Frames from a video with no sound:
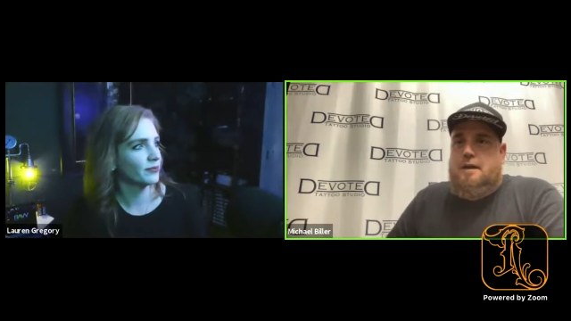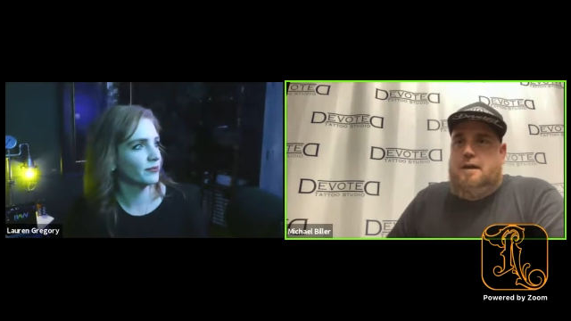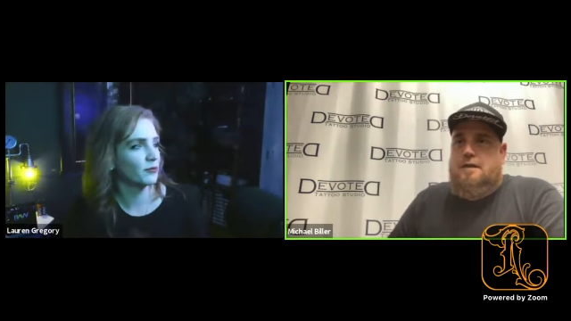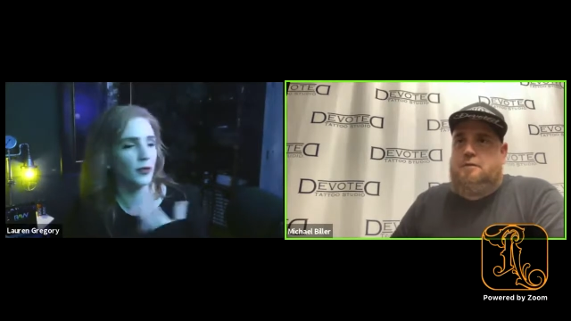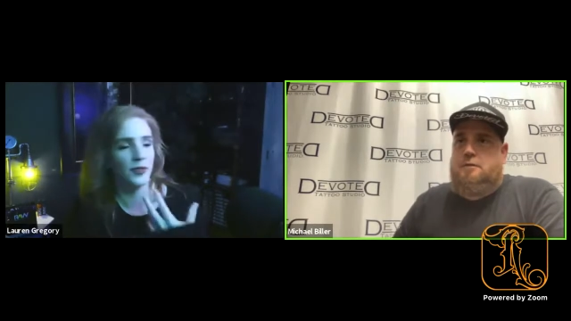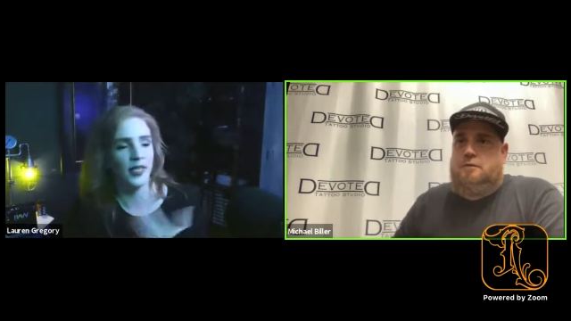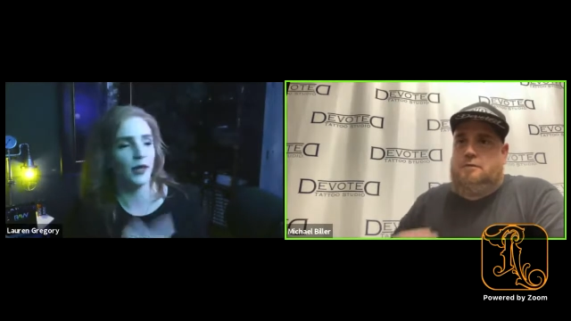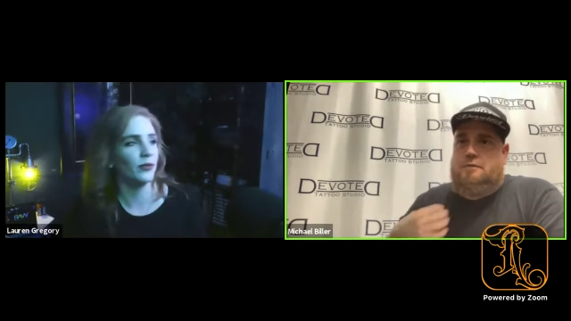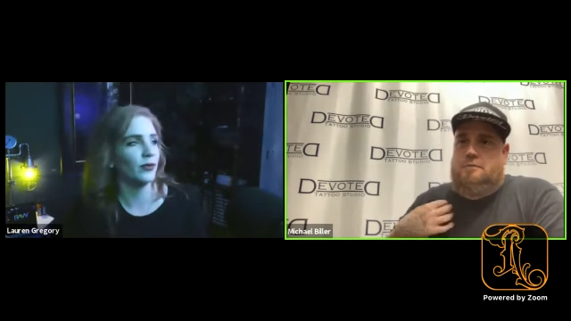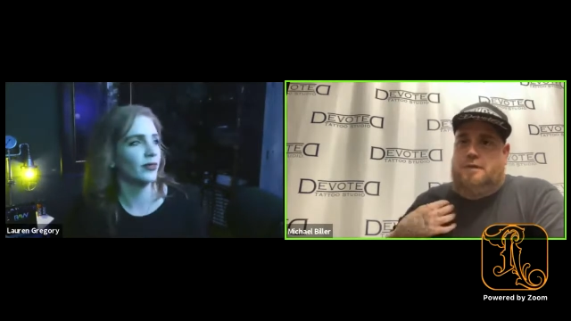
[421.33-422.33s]
Speaker 1: for I example,
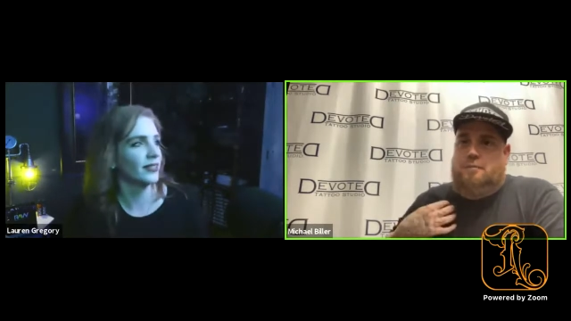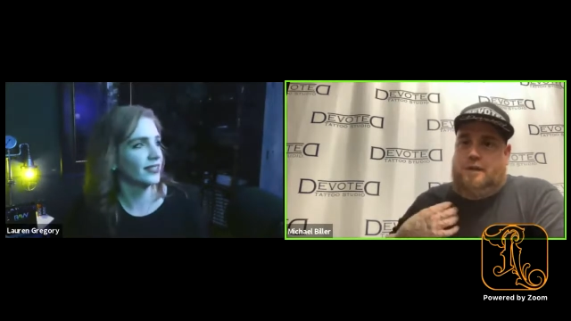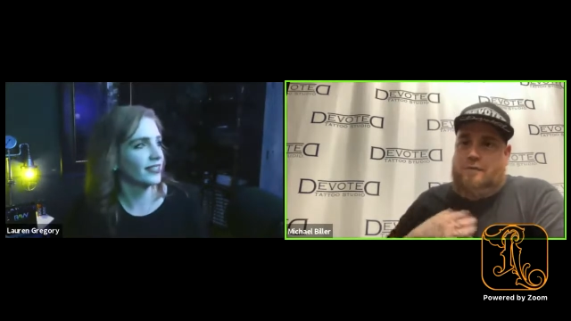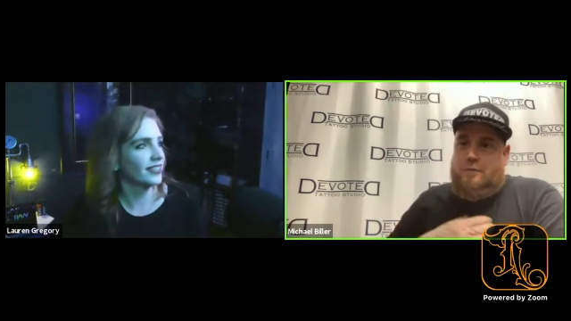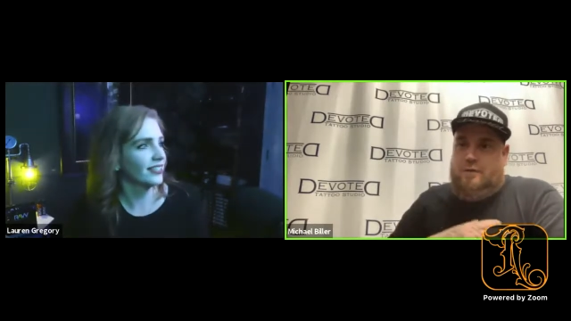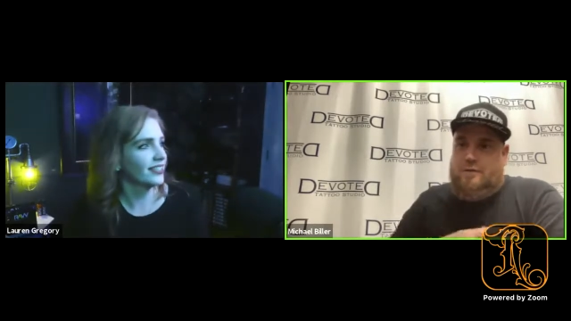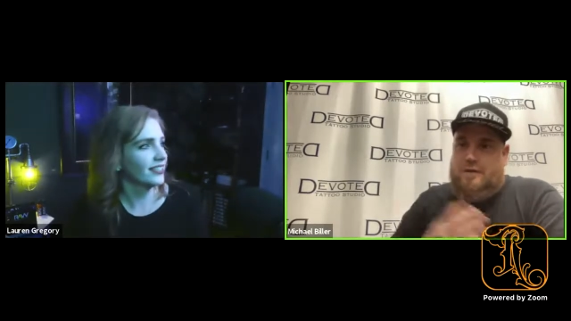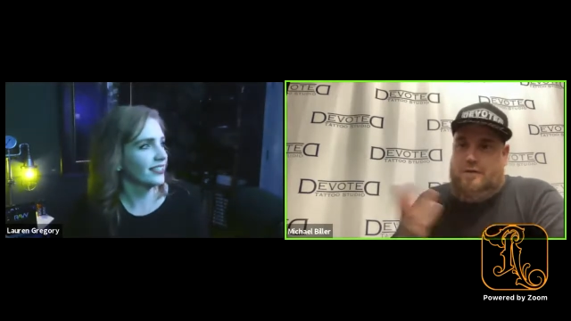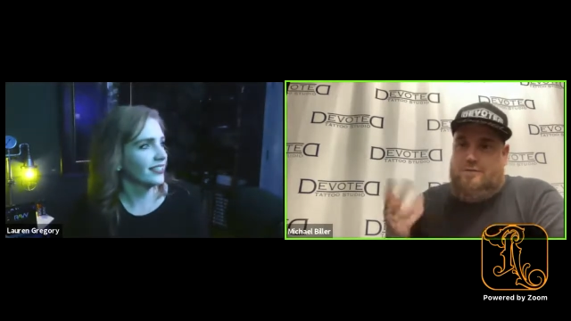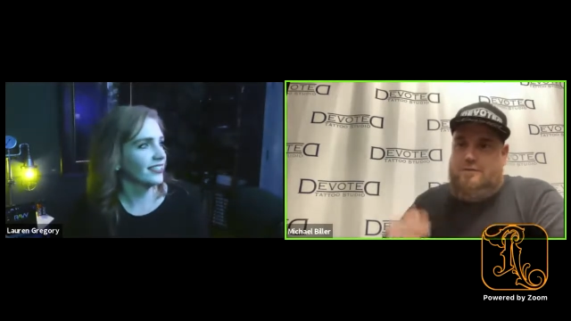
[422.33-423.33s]
to believe in
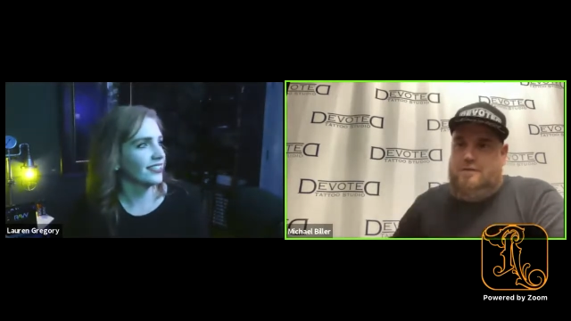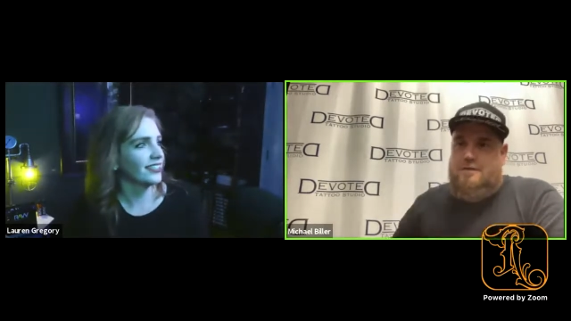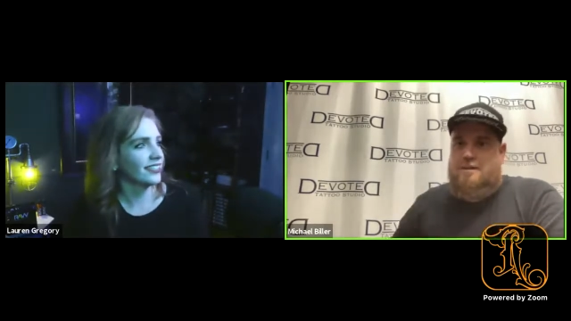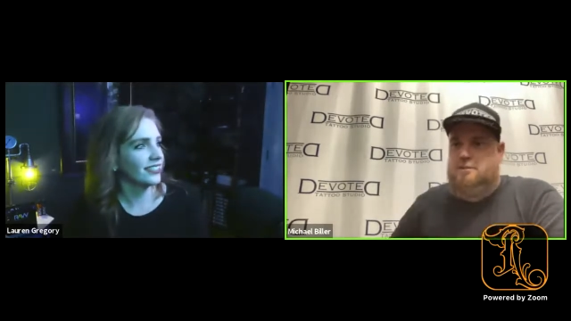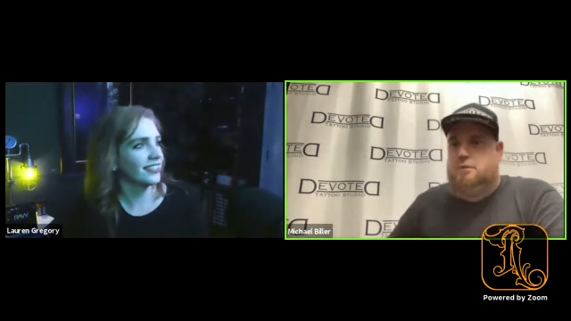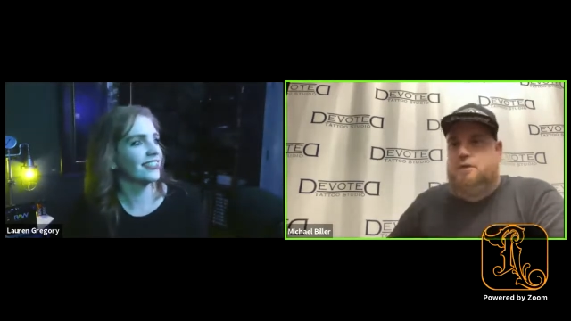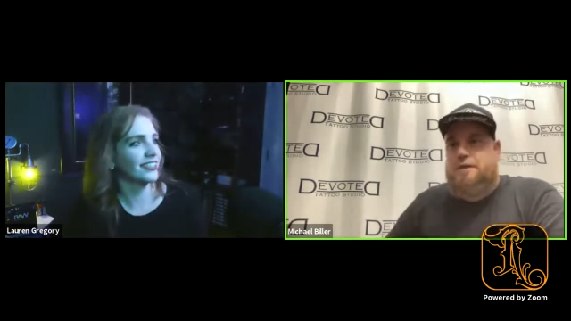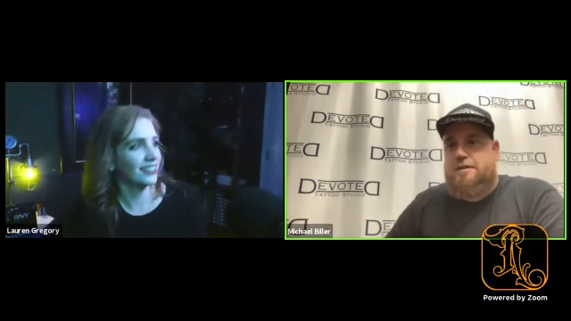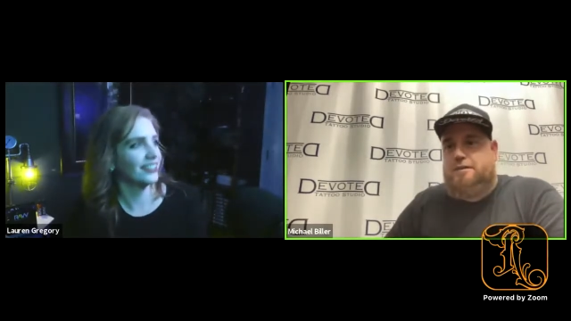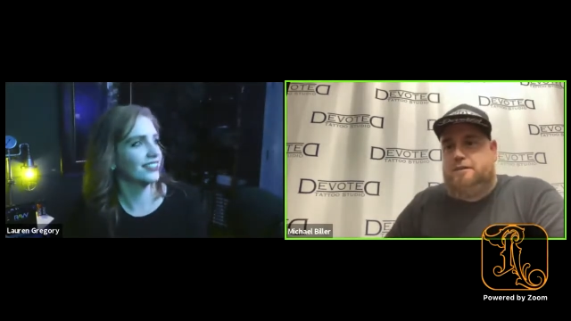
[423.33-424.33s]
oneself, just like some
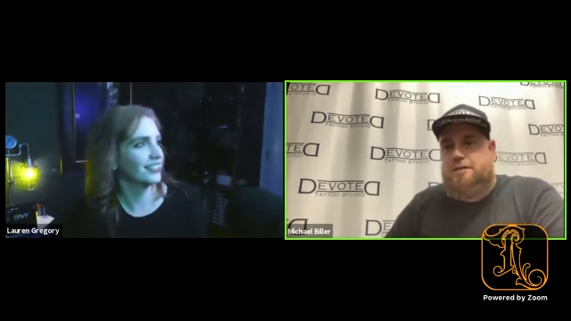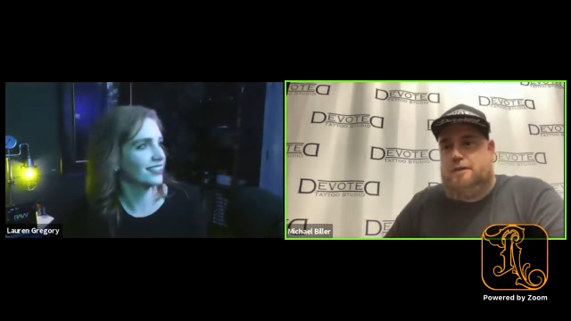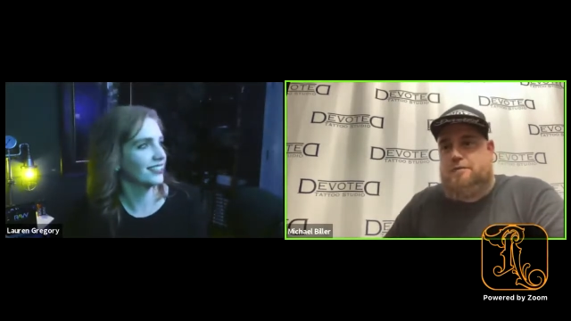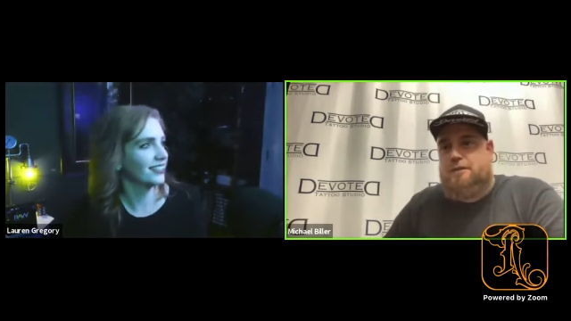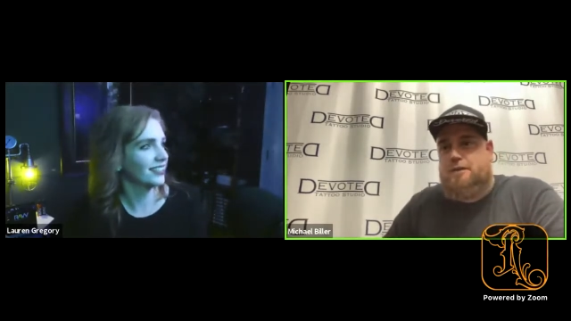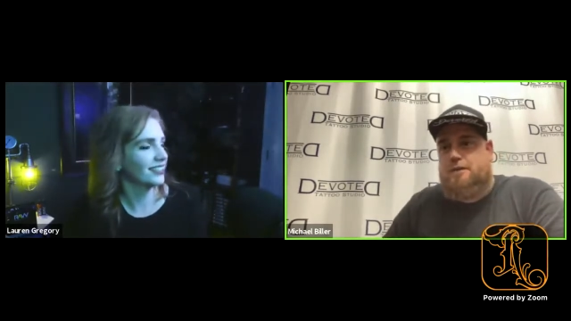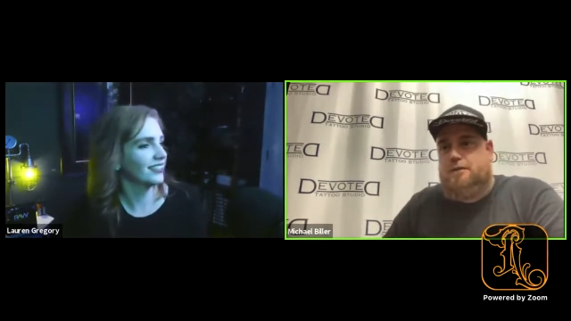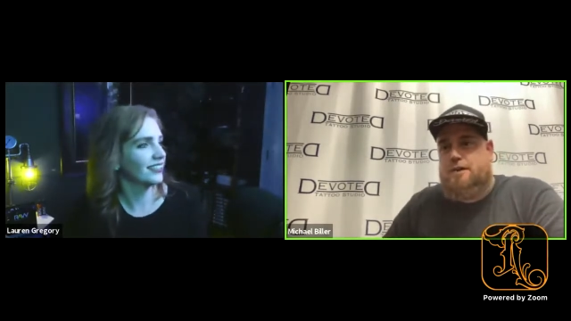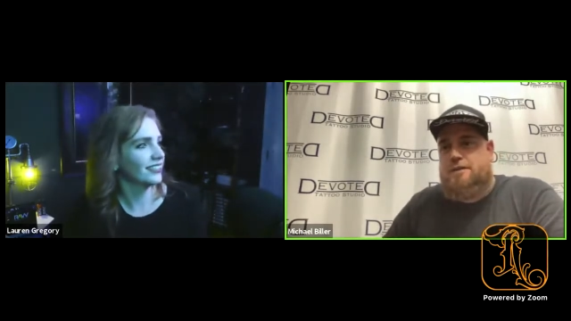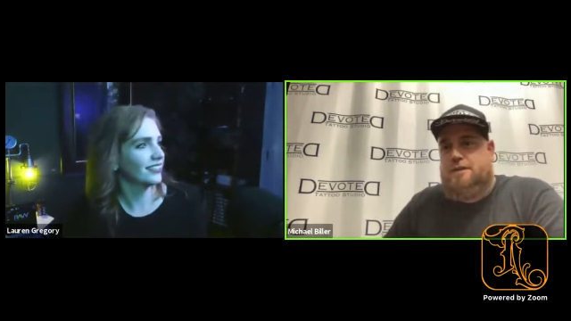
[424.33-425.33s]
motivational stuff, you know, I
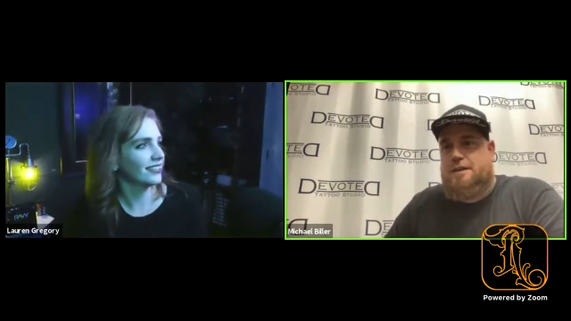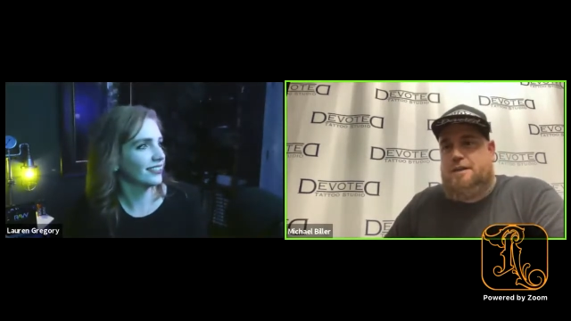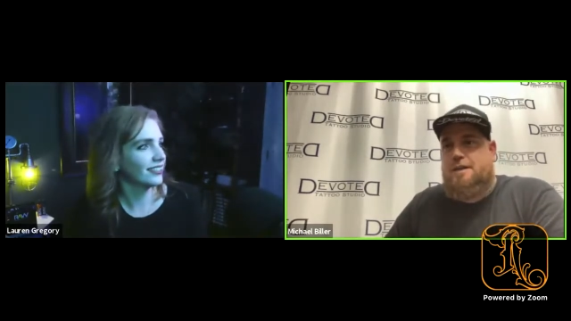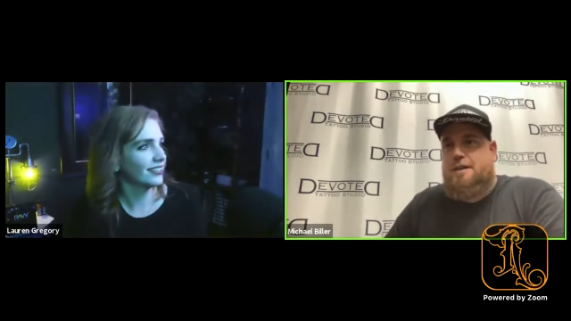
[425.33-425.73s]
try to like